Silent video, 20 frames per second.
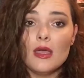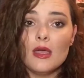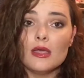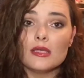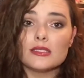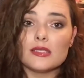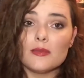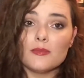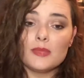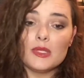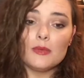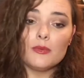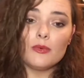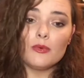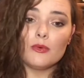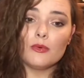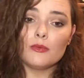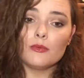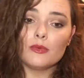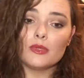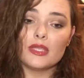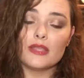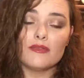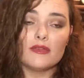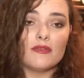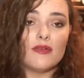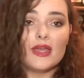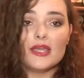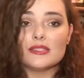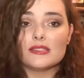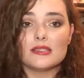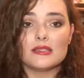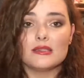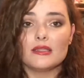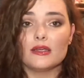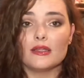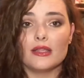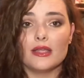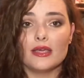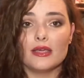Some people will give advice and
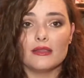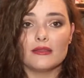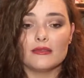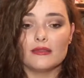they're like,